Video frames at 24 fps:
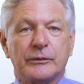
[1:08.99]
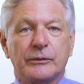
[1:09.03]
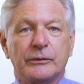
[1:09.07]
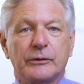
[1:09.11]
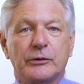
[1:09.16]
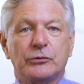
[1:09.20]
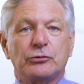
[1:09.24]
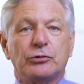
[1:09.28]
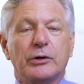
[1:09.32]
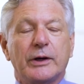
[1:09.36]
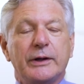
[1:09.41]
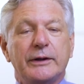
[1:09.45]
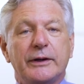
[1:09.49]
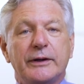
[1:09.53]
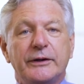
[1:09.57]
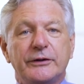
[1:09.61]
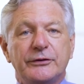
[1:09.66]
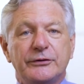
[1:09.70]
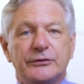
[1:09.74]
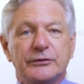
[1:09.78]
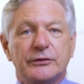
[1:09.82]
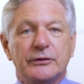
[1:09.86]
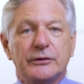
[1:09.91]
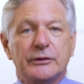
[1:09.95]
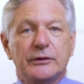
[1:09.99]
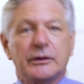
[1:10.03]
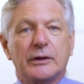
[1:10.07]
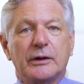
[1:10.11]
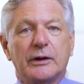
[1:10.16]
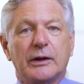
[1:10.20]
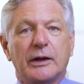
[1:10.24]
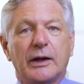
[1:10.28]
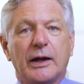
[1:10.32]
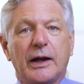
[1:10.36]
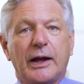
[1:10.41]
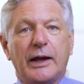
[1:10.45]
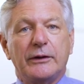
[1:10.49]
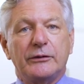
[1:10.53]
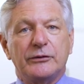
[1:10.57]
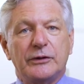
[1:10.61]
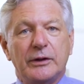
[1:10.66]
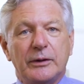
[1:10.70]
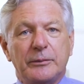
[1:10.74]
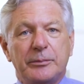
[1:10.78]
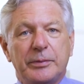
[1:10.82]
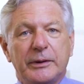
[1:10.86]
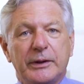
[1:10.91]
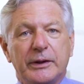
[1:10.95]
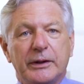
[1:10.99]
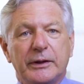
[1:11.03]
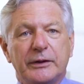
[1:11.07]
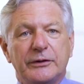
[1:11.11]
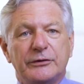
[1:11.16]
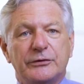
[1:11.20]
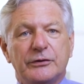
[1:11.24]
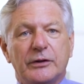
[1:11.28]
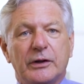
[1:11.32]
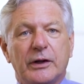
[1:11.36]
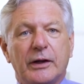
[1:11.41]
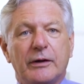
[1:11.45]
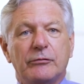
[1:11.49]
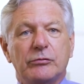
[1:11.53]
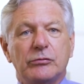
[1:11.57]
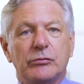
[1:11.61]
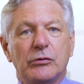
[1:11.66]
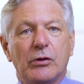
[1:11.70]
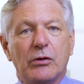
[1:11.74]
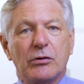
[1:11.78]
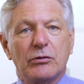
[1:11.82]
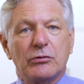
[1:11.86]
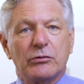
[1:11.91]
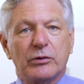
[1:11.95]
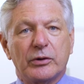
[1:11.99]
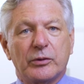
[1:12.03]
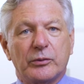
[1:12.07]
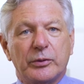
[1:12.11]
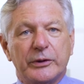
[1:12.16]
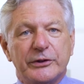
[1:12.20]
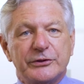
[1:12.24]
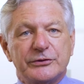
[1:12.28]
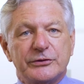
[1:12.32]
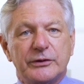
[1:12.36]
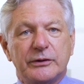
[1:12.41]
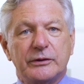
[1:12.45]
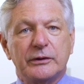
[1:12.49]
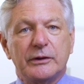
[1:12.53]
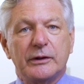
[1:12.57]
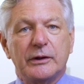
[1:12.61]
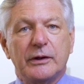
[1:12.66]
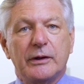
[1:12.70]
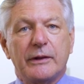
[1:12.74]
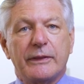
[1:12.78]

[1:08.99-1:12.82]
The trainees and DPEs have long requested